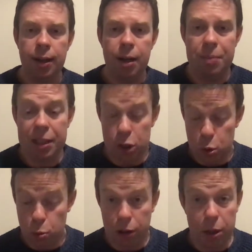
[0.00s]
Um, and this
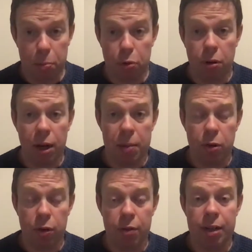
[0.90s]
was one of the
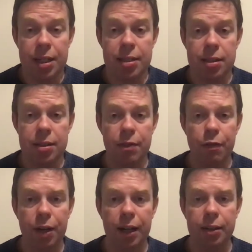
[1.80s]
primary reasons, in
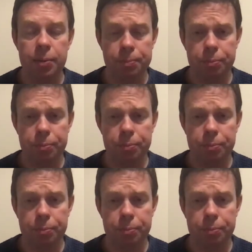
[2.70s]
fact,